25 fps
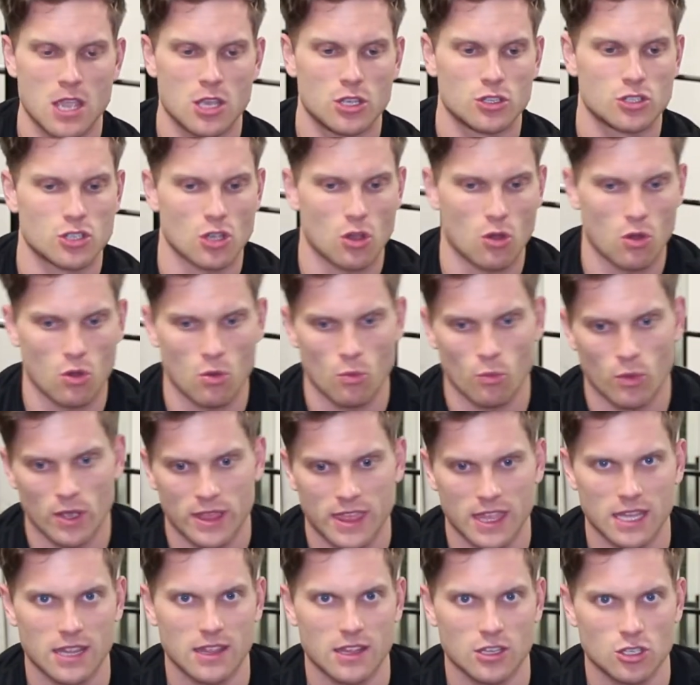So
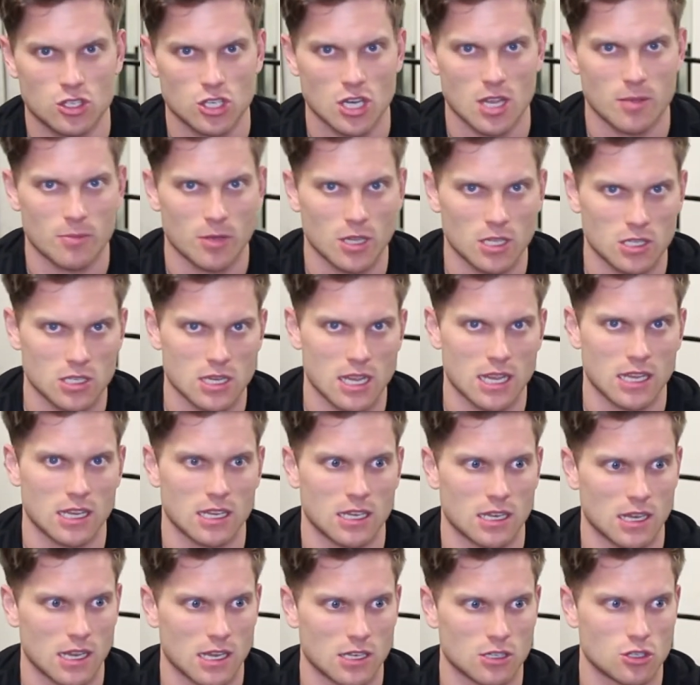within the gym
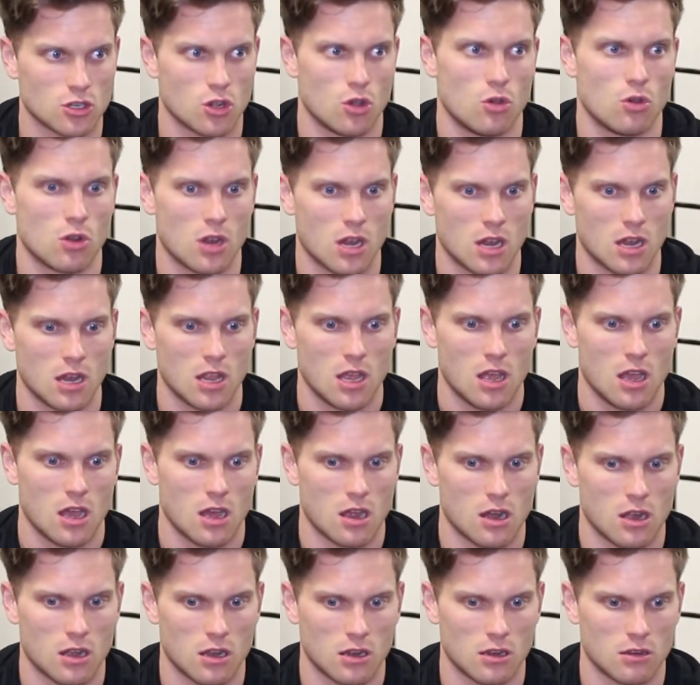in total
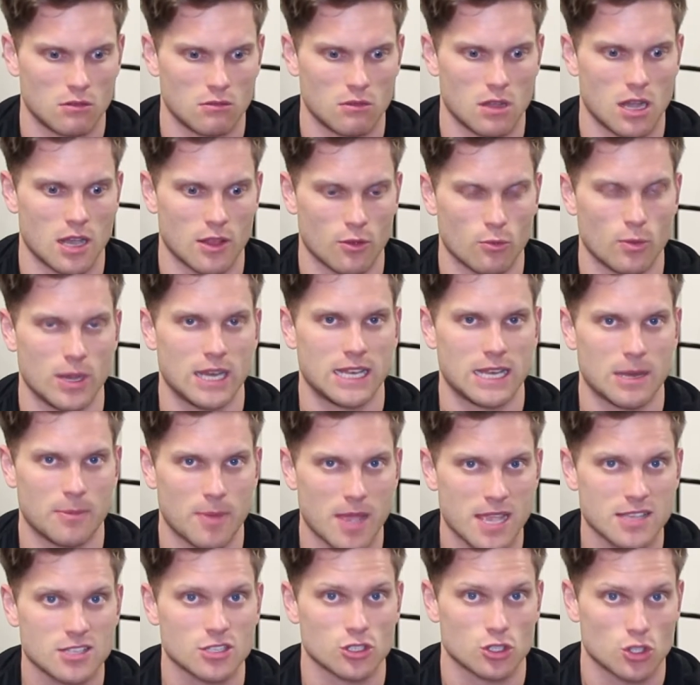or on a weekly
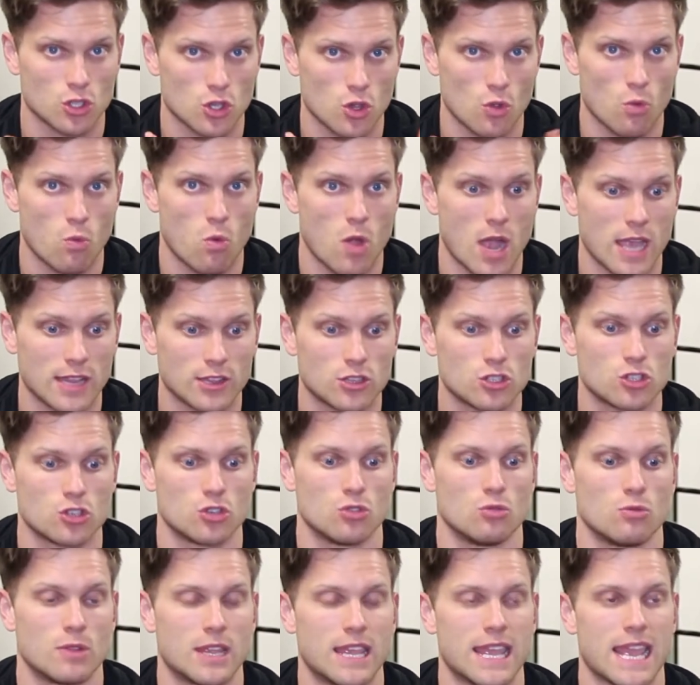basis, you want
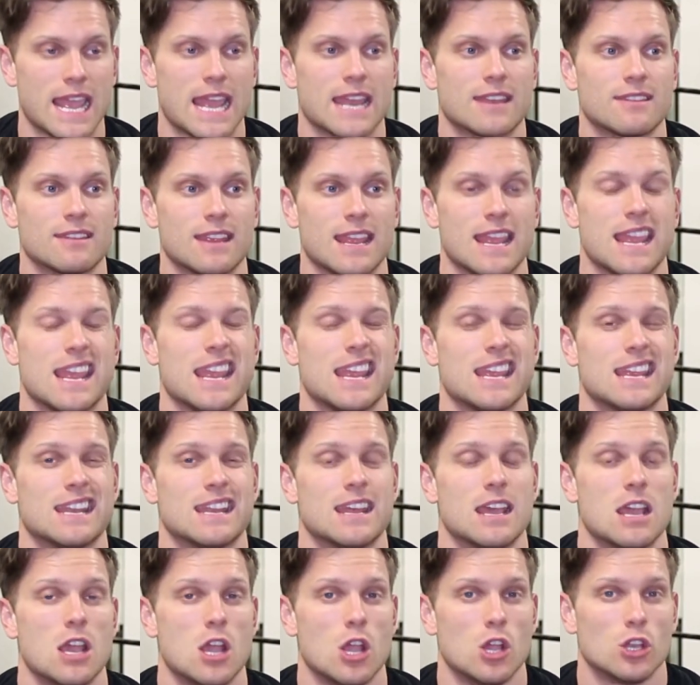to get
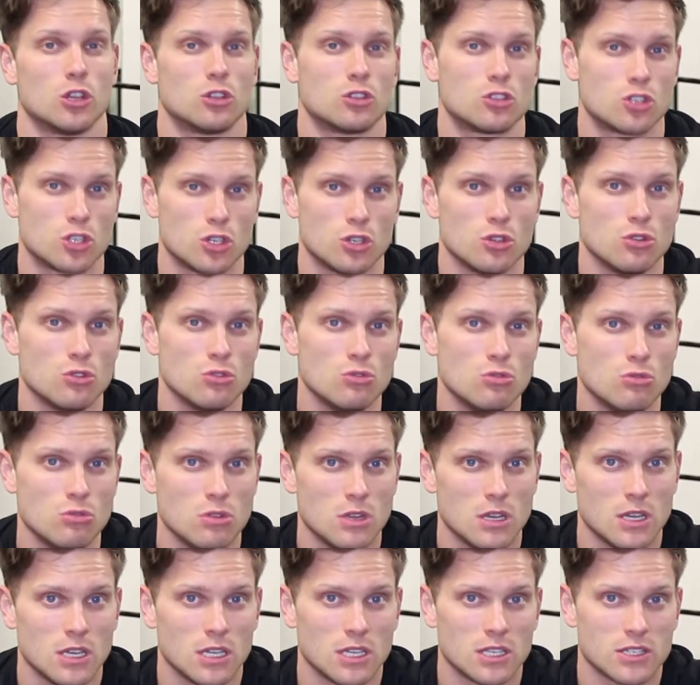in
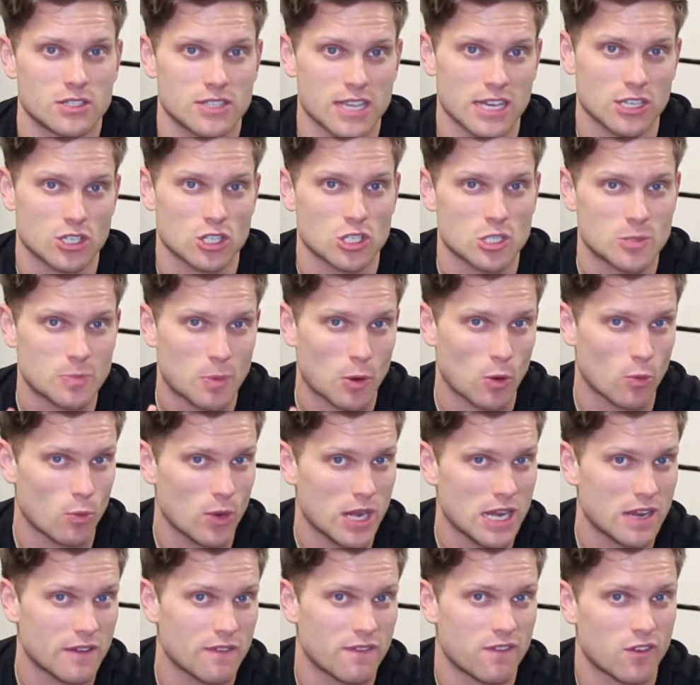2 sessions per
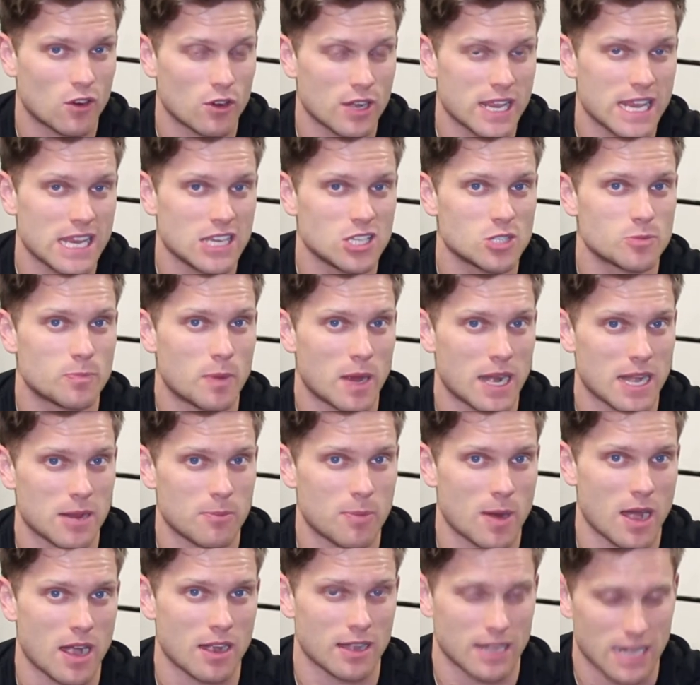week for each body
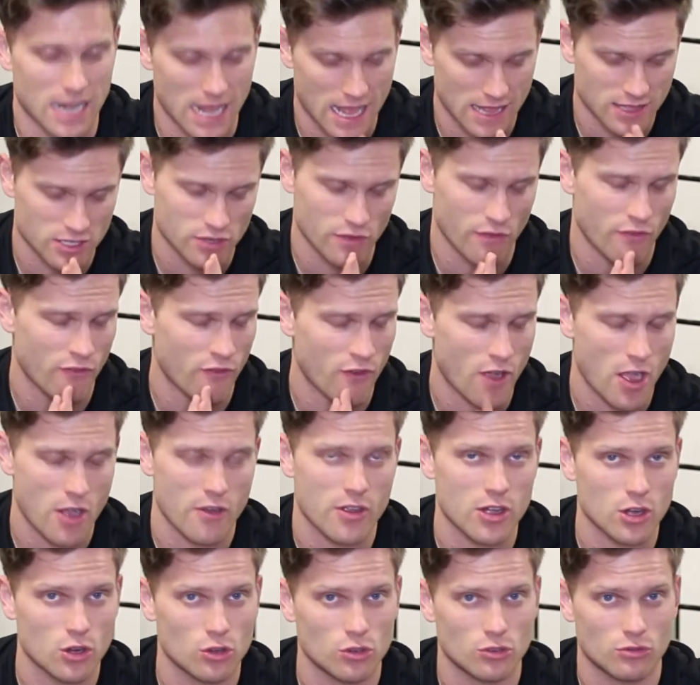part. That's a
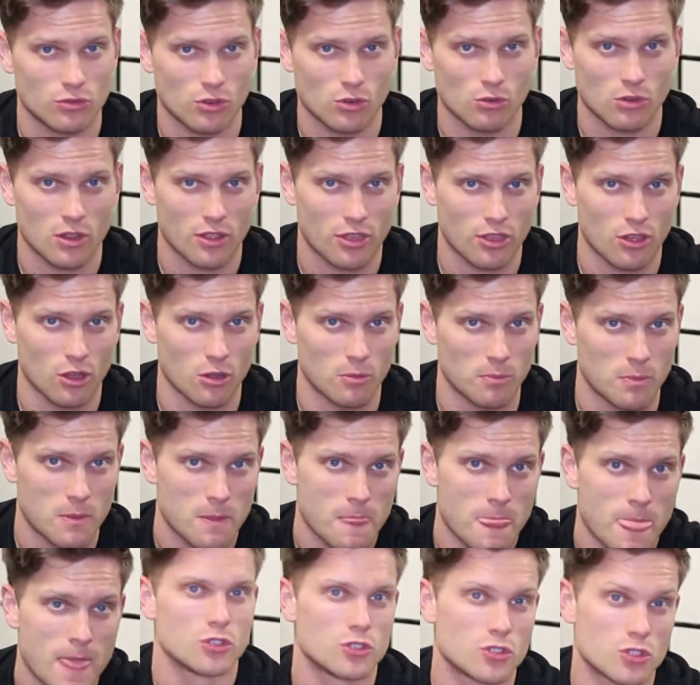very good rule of thumb.
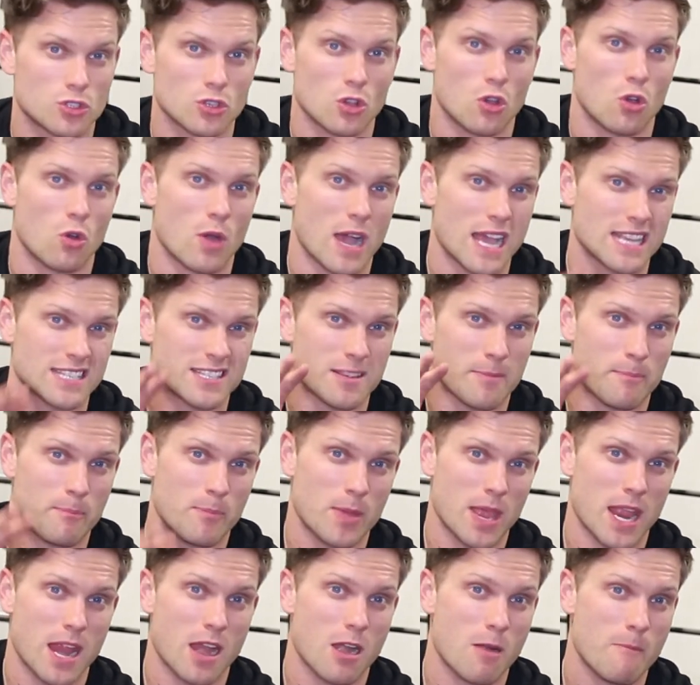So as a
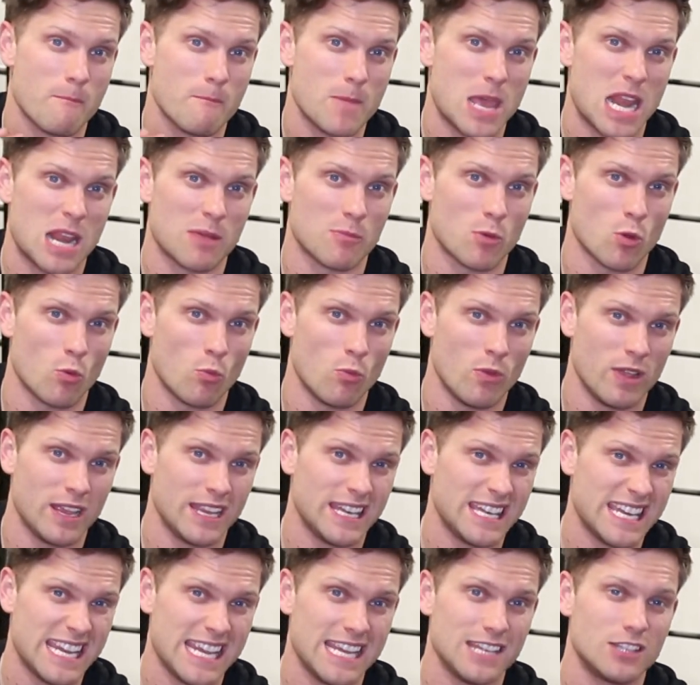bare minimum,
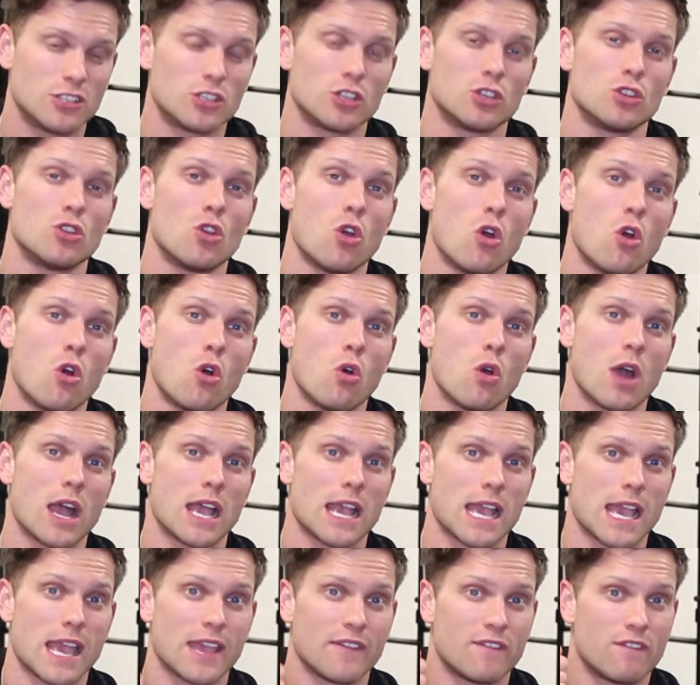we need to
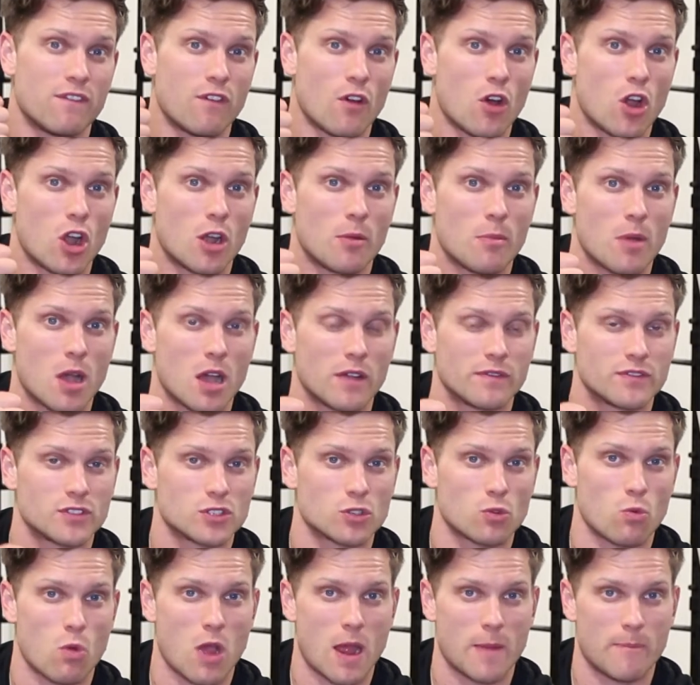know a form of
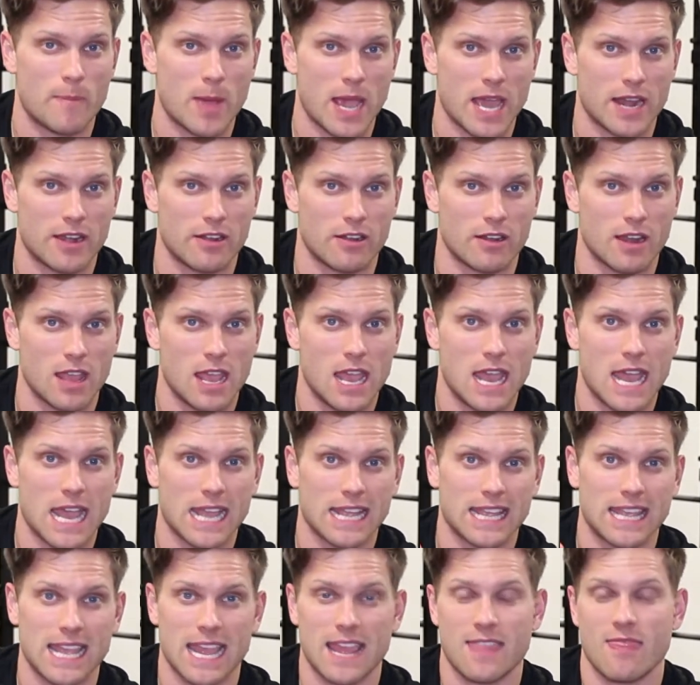squat pattern.
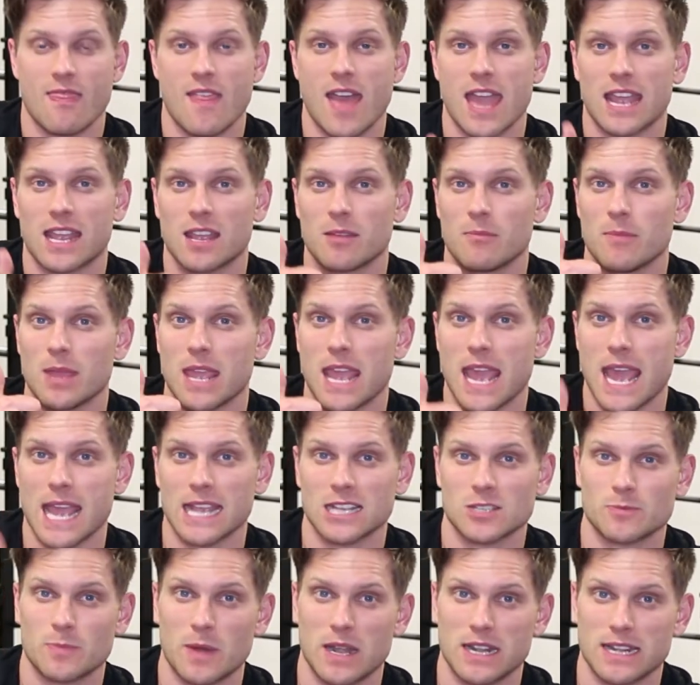Again, that can be a
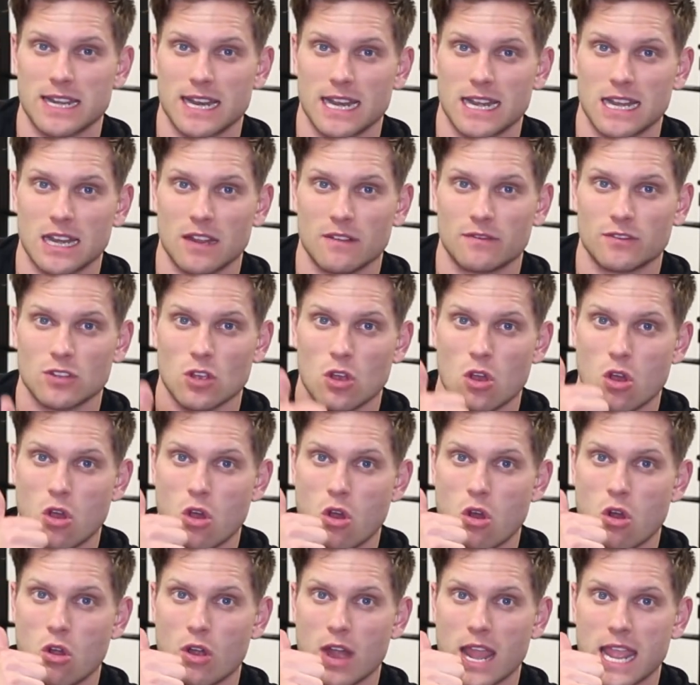hex bar deadlift
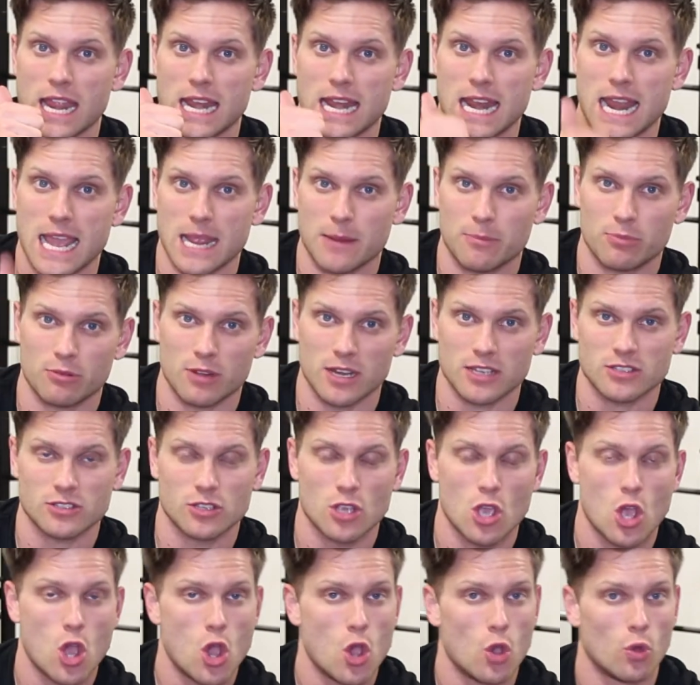or a leg press.